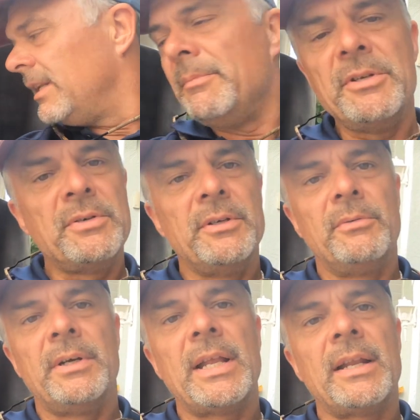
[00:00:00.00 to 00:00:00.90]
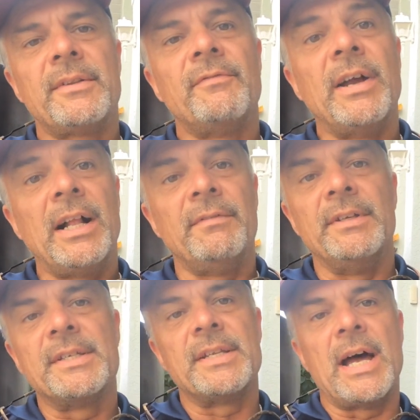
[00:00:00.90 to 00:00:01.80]
let me show you where that valve
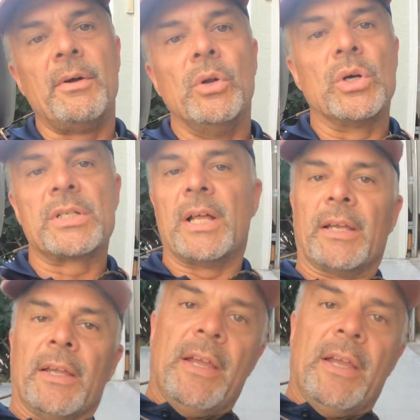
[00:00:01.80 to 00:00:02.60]
is and how it looks like